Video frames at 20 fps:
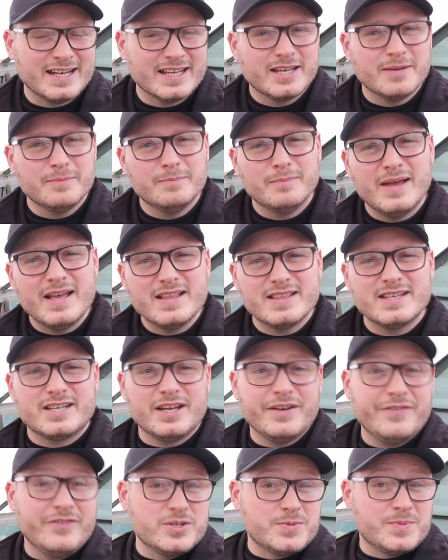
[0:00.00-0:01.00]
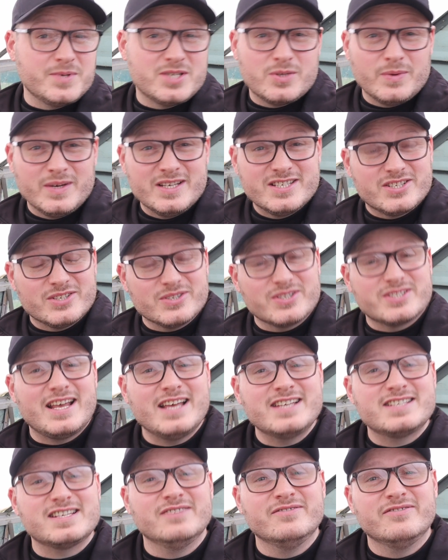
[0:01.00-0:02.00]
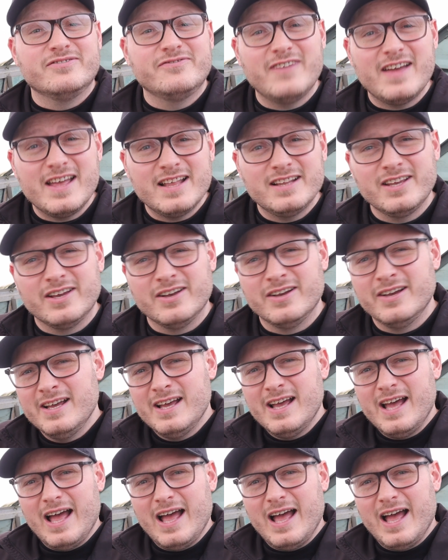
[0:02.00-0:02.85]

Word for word: and it can make the difference between success and failure